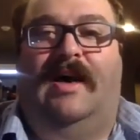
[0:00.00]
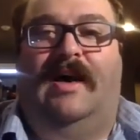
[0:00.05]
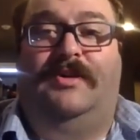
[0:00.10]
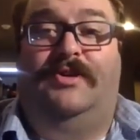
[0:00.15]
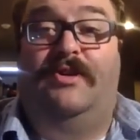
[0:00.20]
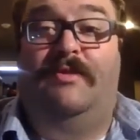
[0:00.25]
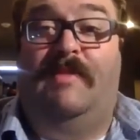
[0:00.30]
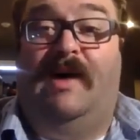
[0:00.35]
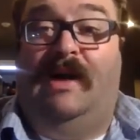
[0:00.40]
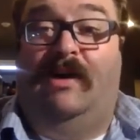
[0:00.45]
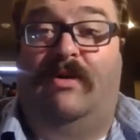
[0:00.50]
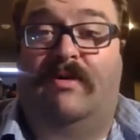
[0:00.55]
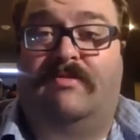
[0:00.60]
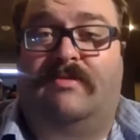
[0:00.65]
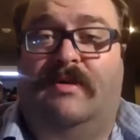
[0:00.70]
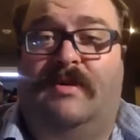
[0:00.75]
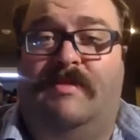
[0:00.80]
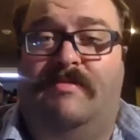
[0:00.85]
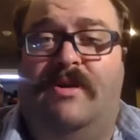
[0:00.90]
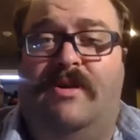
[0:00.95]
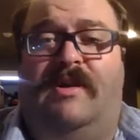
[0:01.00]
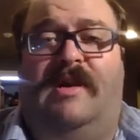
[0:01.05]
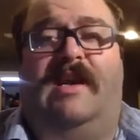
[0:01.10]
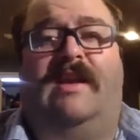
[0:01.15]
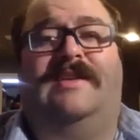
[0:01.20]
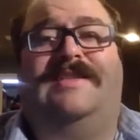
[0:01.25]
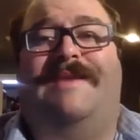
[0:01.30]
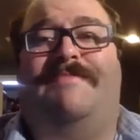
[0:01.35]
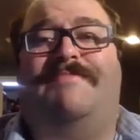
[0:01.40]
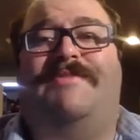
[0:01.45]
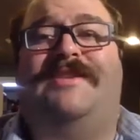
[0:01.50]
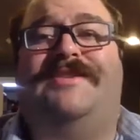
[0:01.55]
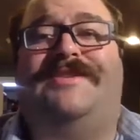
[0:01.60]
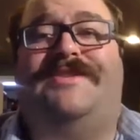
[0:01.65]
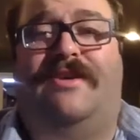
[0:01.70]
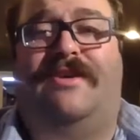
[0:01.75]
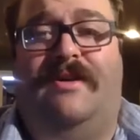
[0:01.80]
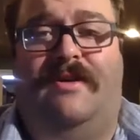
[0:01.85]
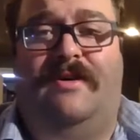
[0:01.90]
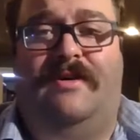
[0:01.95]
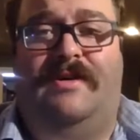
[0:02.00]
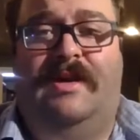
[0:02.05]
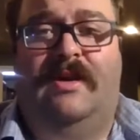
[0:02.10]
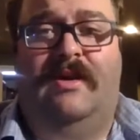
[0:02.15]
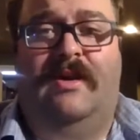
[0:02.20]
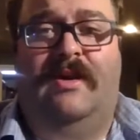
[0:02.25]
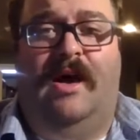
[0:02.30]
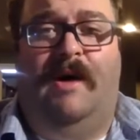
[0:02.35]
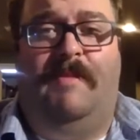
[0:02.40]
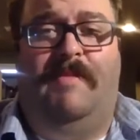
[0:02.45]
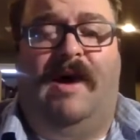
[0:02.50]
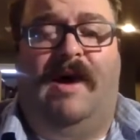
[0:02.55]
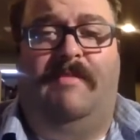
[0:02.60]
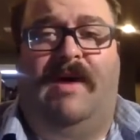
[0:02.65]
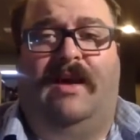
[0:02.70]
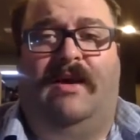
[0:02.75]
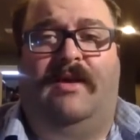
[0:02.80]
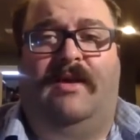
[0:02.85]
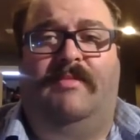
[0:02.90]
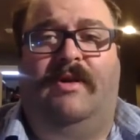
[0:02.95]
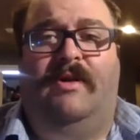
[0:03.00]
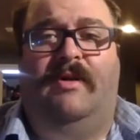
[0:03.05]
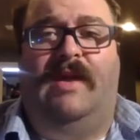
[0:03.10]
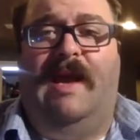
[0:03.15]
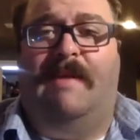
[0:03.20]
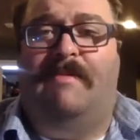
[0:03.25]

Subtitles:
to my local community, because I'm concerned about my community.